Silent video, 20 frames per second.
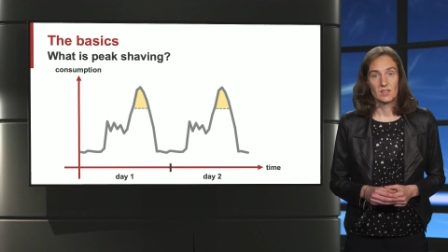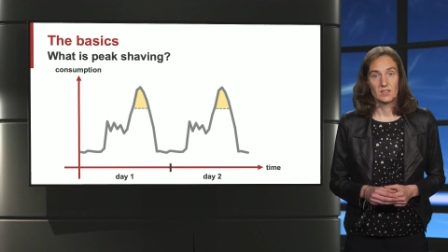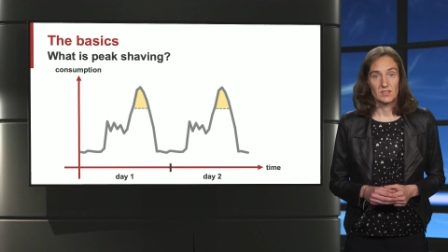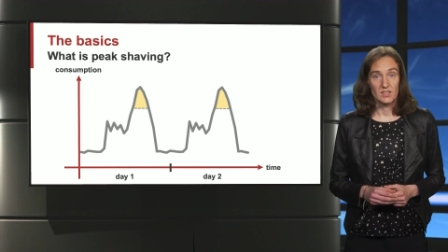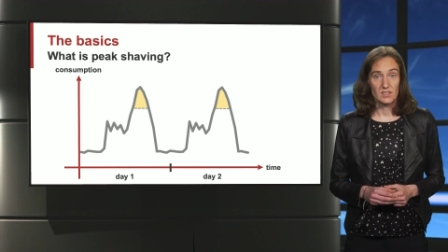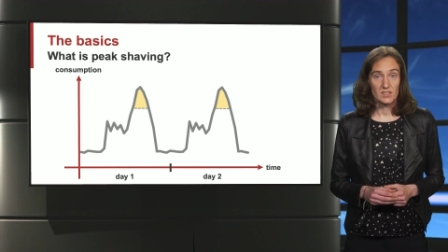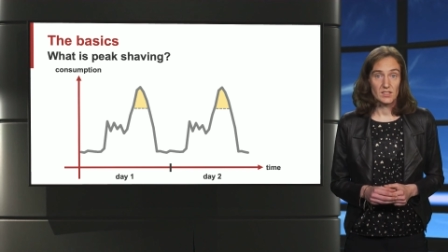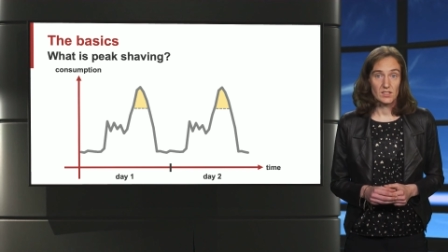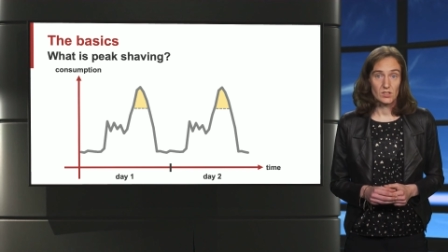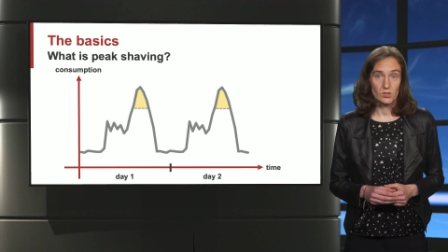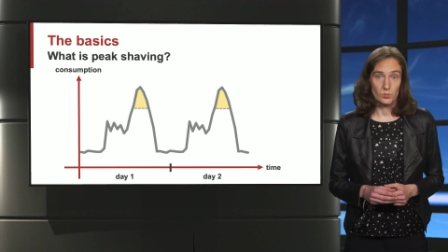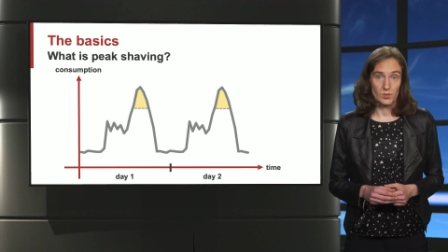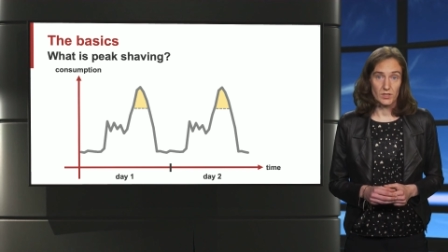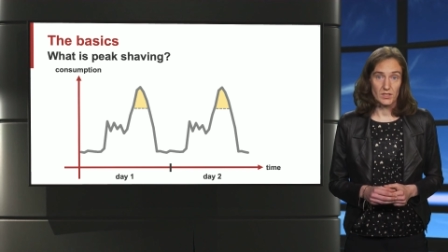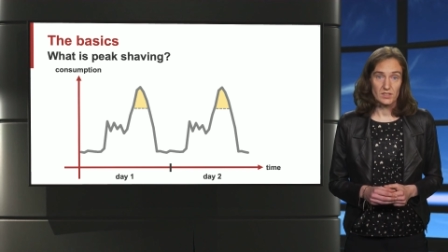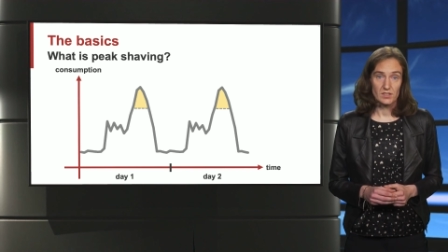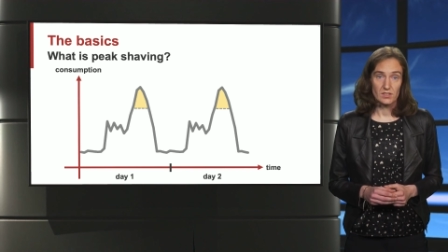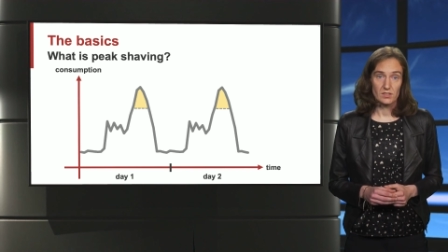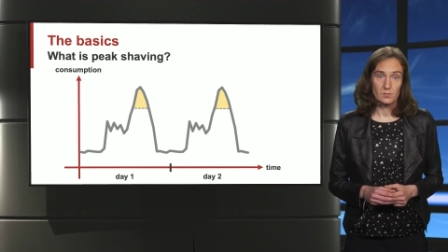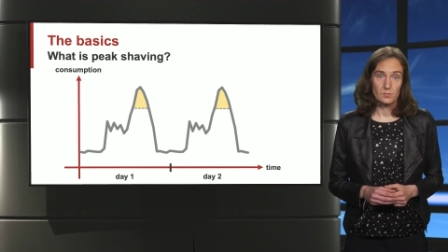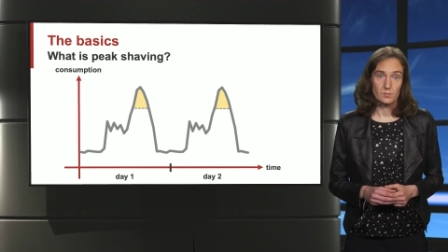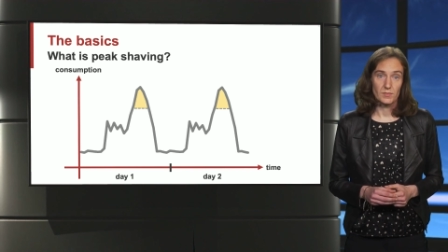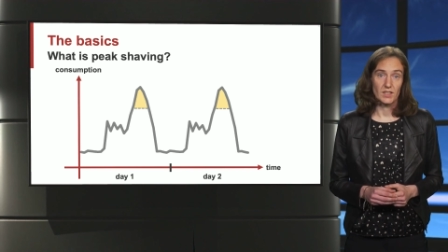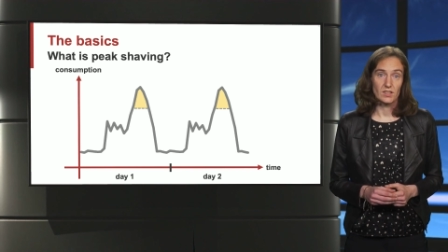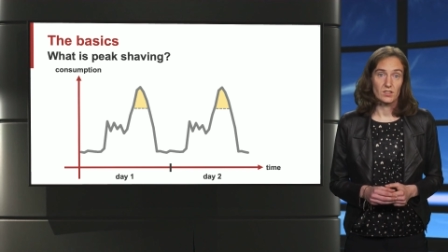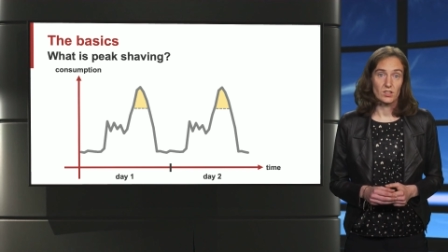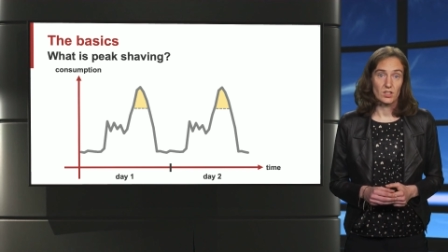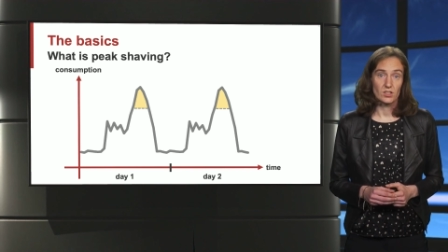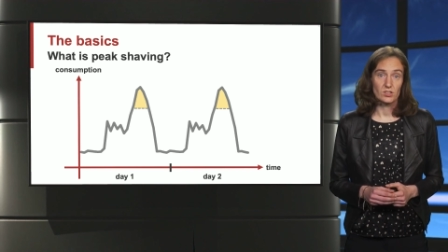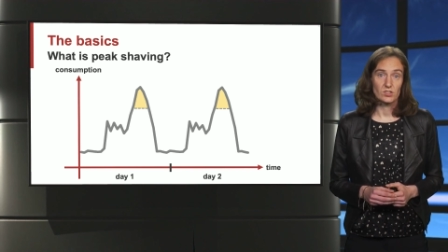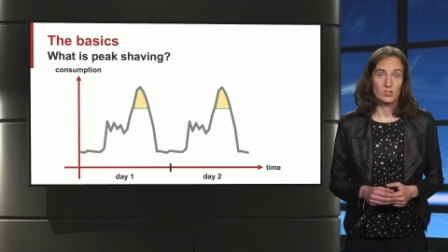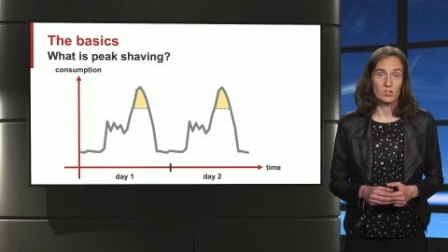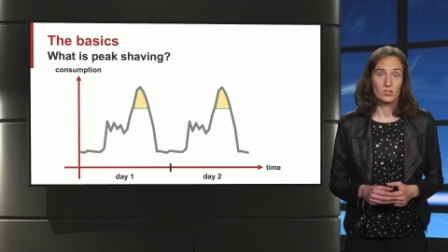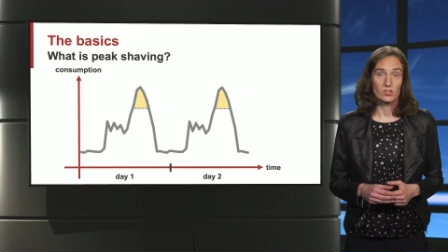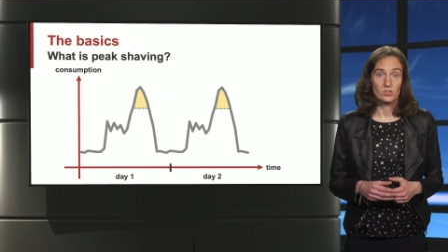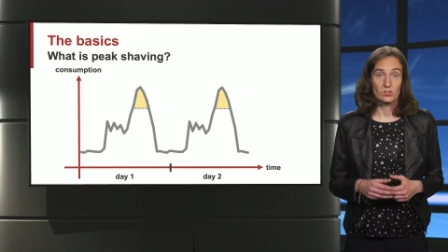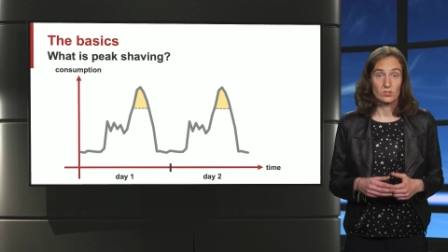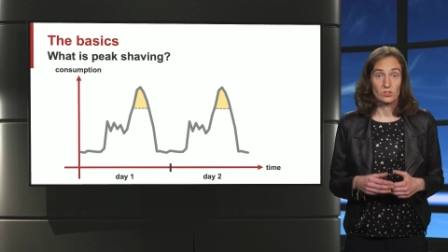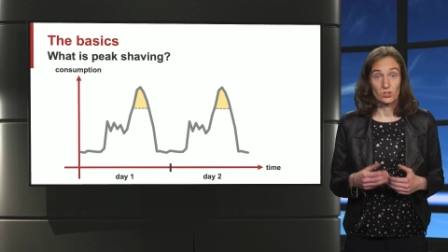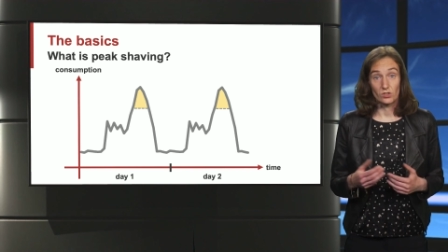This increase may cause the
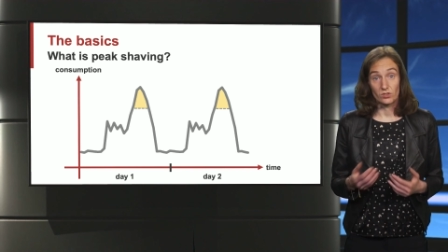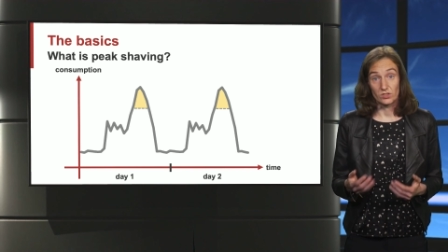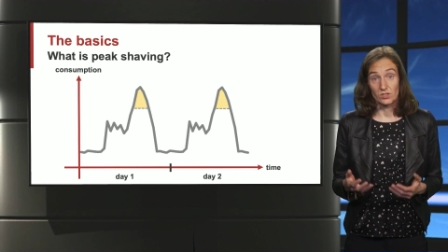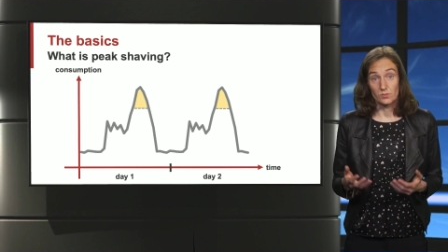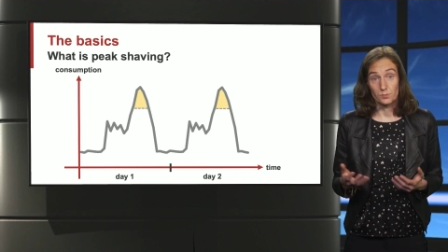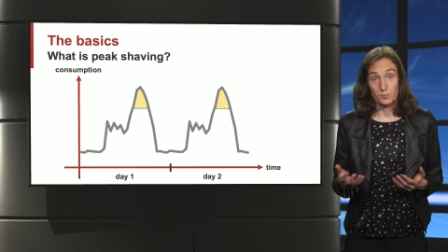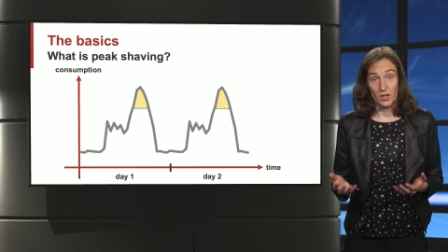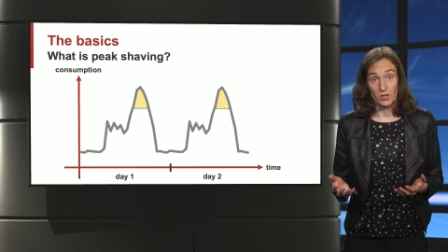current